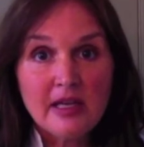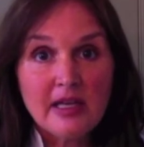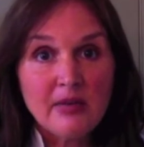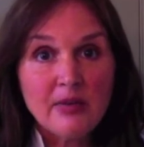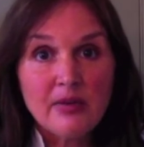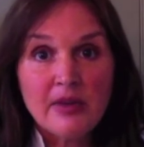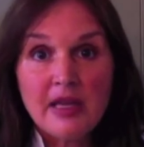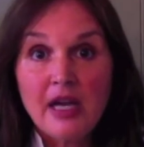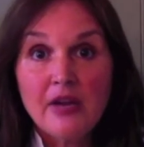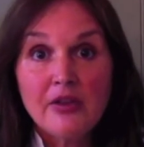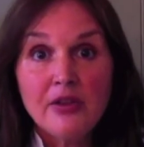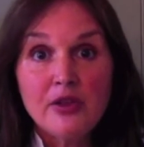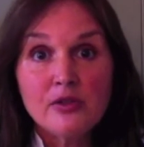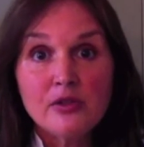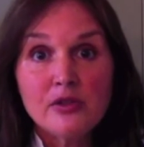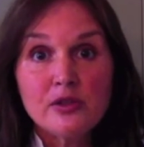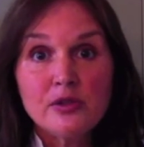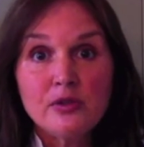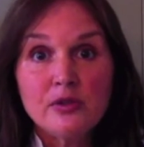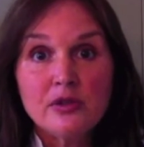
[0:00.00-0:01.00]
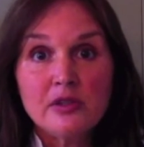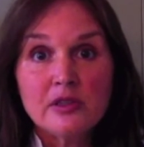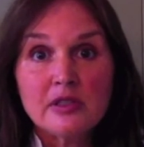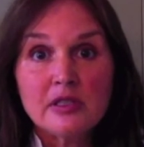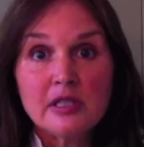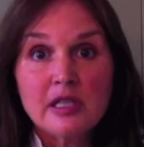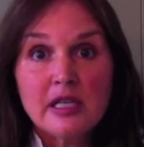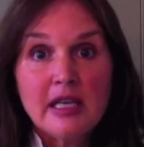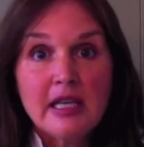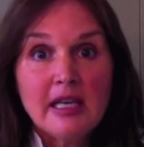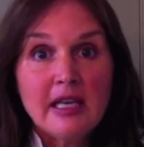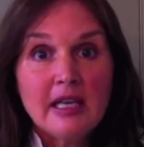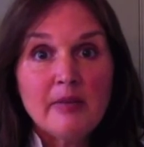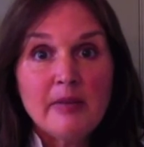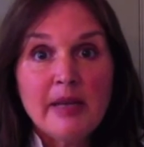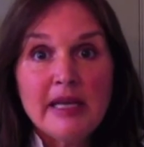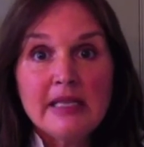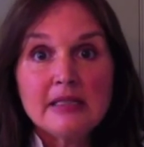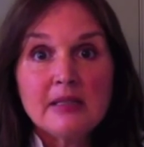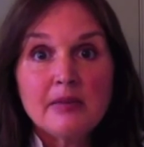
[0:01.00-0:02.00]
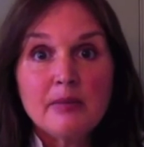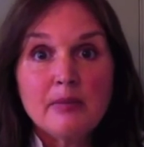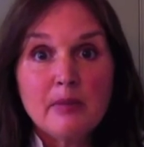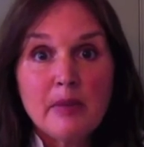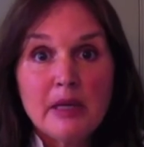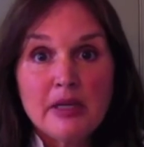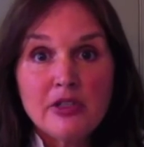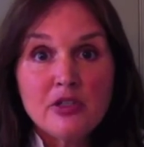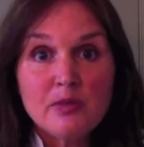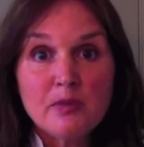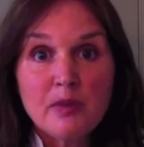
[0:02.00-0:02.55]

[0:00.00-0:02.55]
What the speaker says: And without those tools, it makes it much,